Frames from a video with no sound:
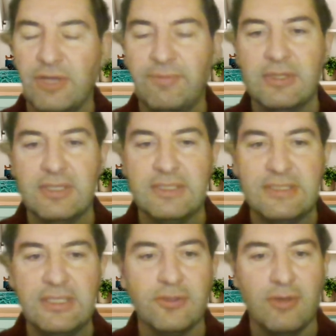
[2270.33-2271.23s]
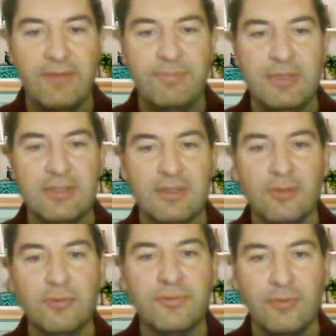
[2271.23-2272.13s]
considered or have been
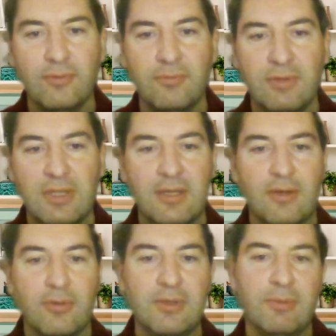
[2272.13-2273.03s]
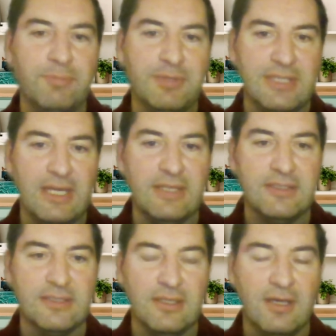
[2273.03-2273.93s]
looked through, only
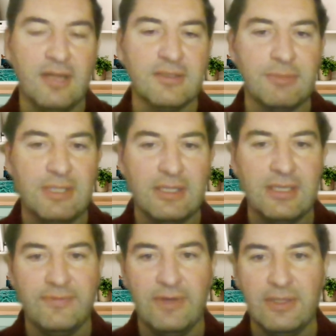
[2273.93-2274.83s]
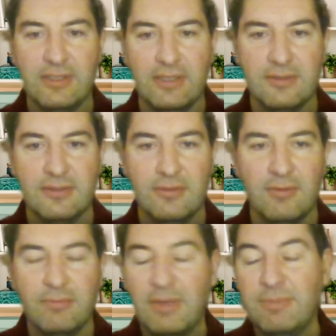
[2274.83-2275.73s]
1% ultimately get funded,
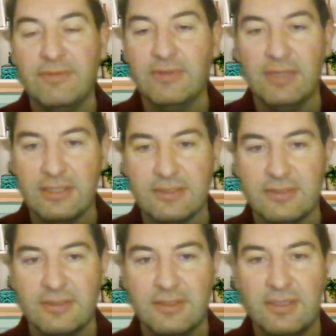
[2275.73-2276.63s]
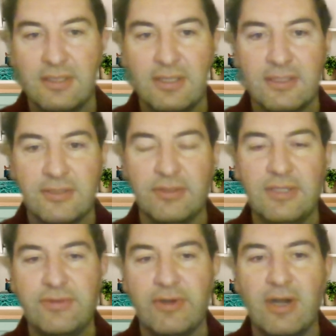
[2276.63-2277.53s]
or maybe even less. So in
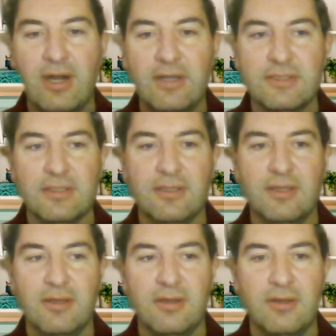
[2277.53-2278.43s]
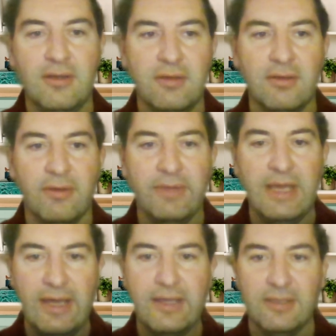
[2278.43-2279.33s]
this regard,
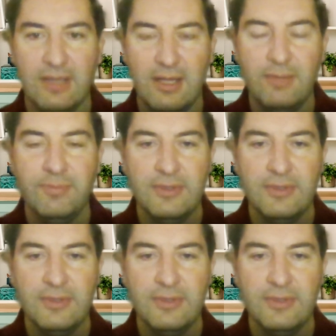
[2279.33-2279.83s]
AI can help